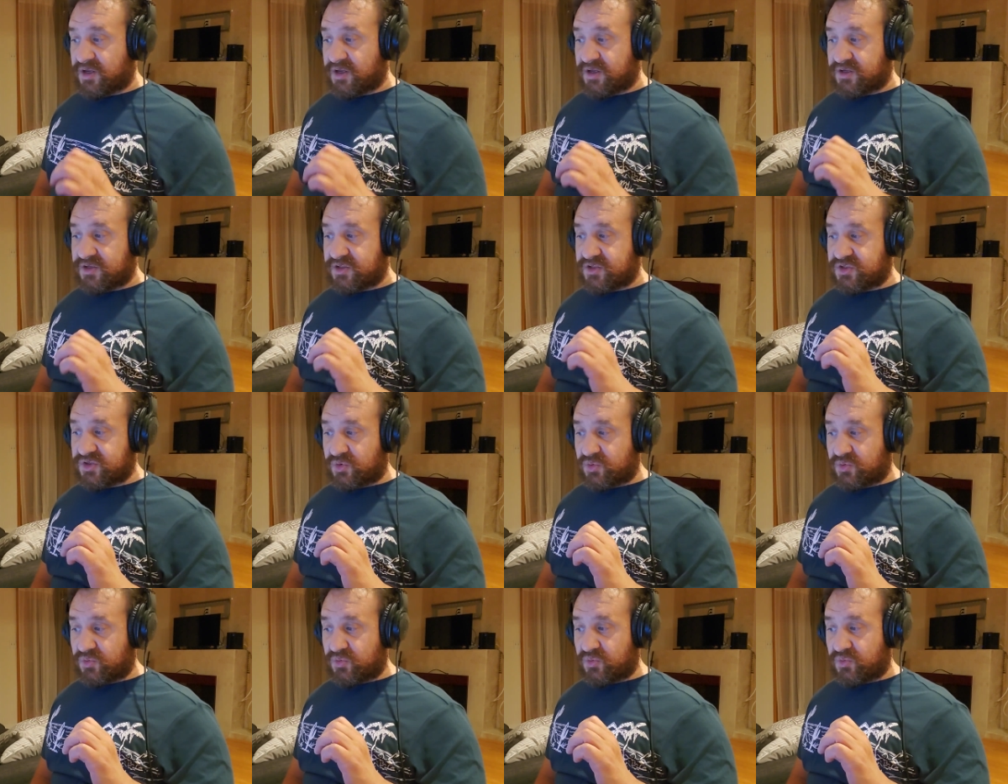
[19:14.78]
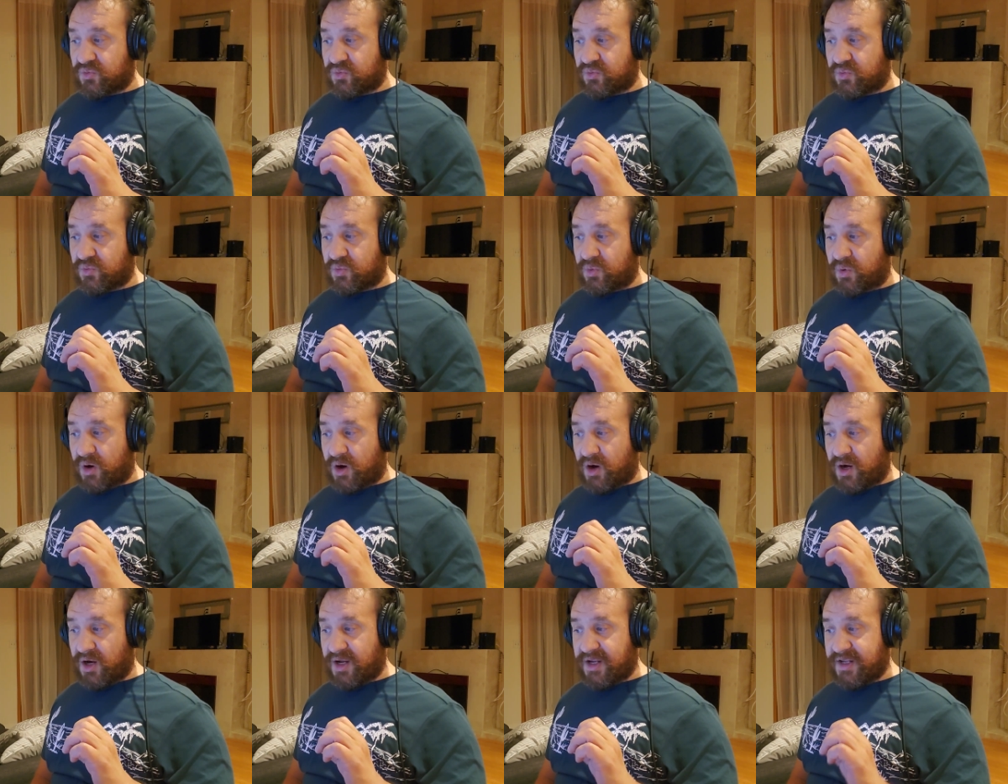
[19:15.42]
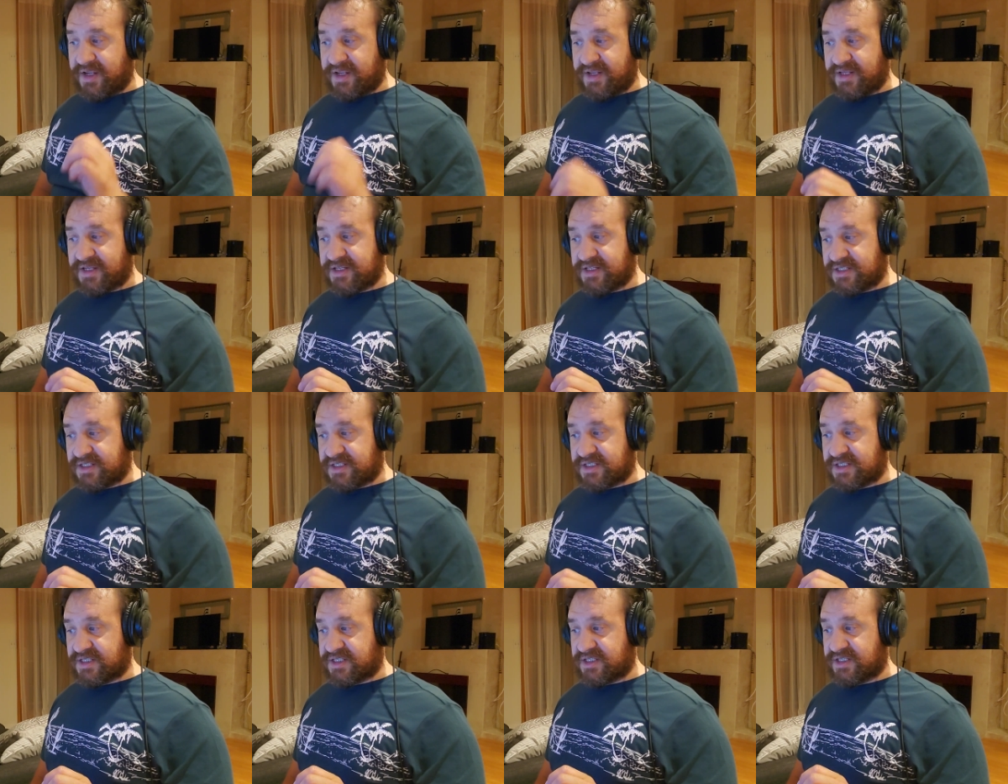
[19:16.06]
So why
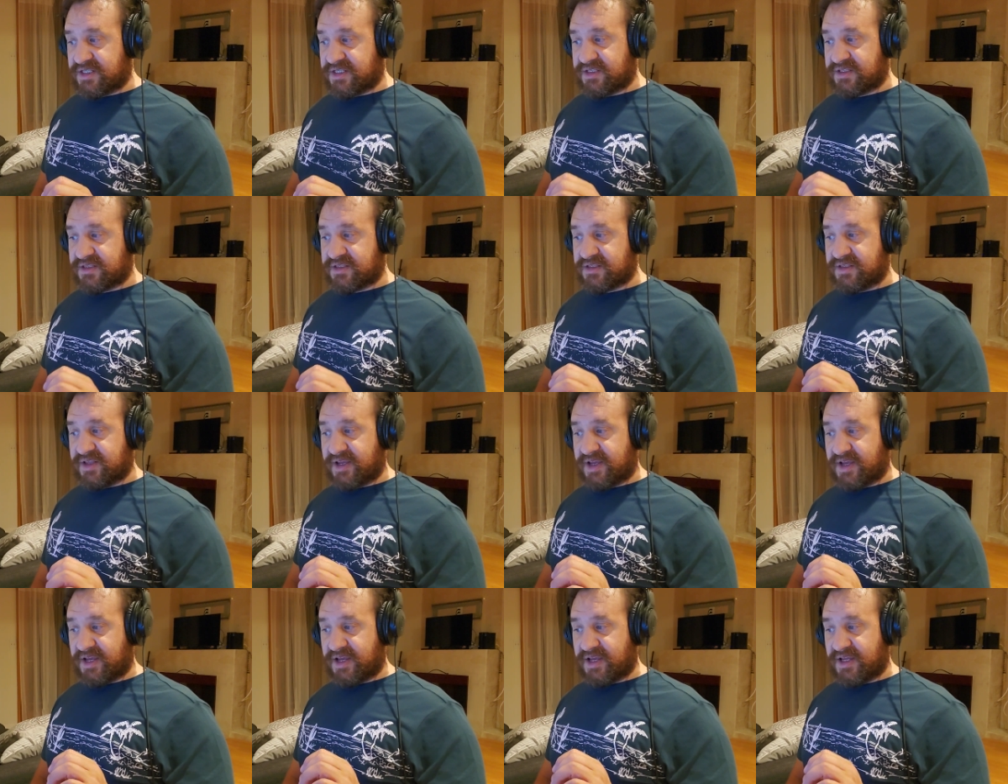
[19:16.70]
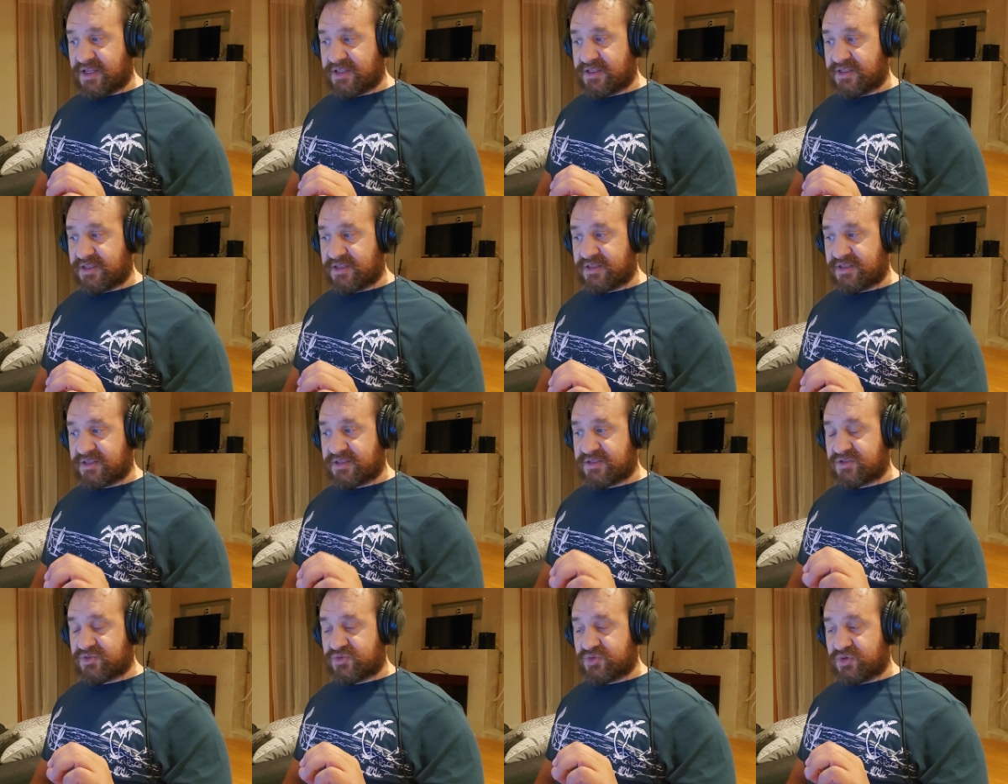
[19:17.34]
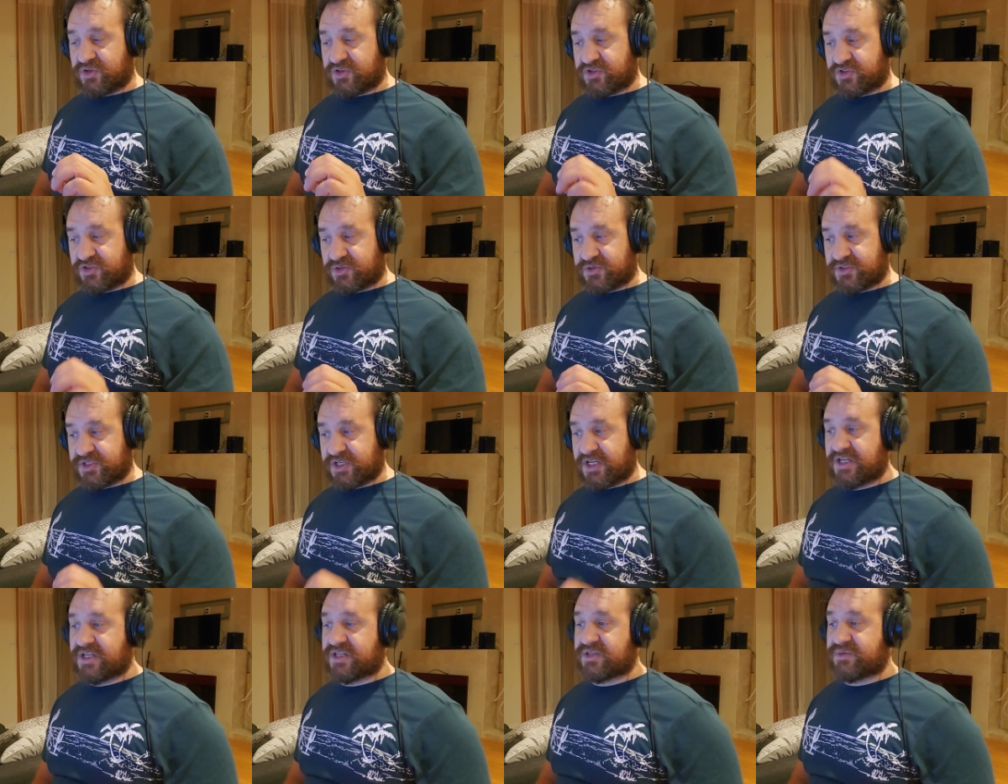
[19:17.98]
is it that traditional
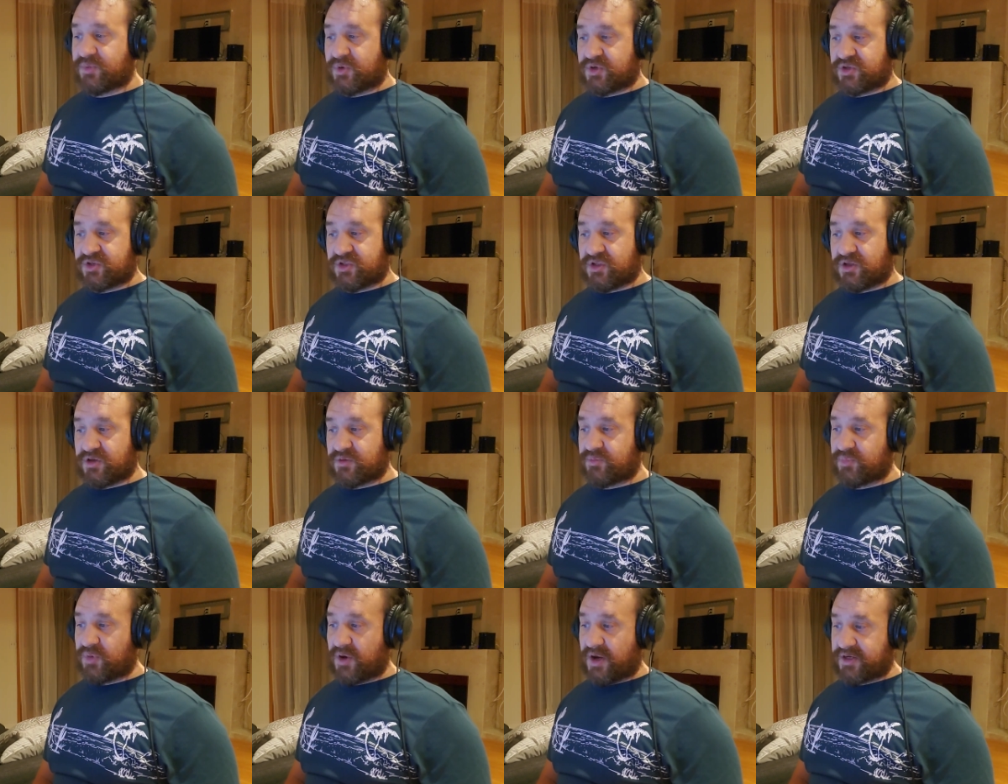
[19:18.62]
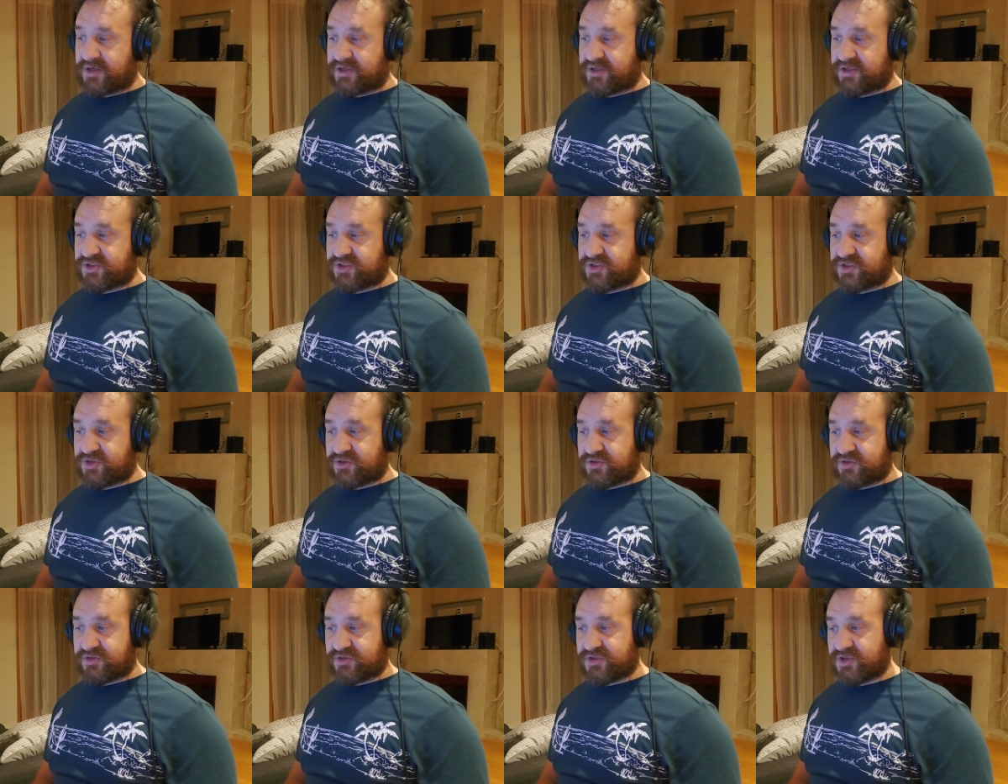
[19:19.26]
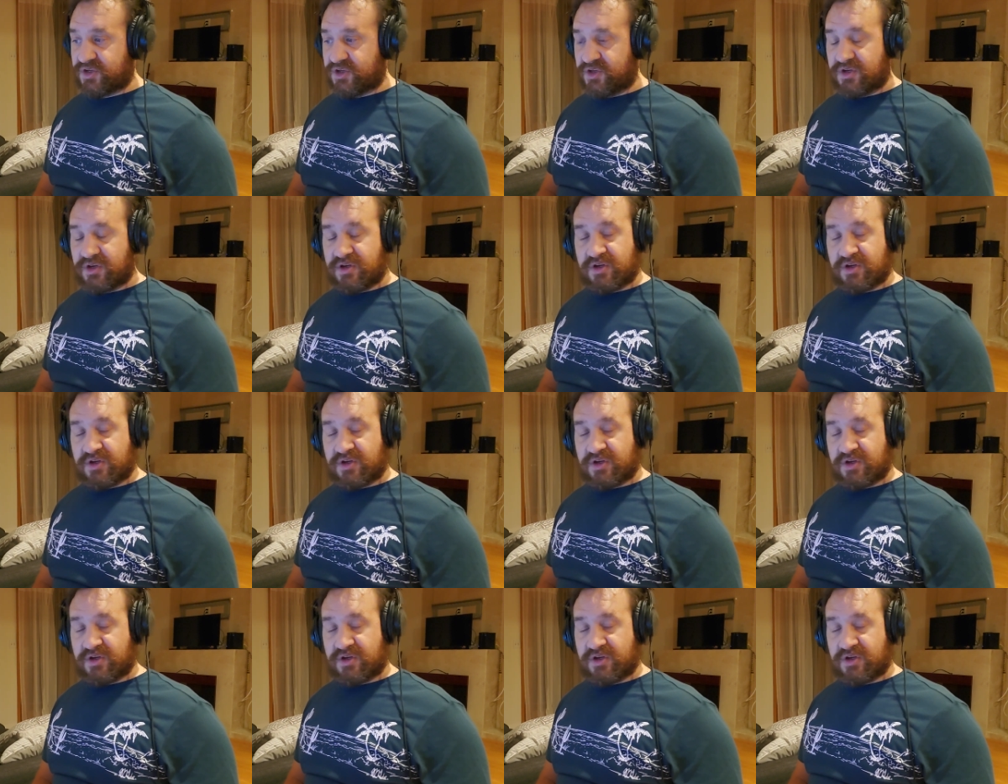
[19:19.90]
Chinese martial art practitioners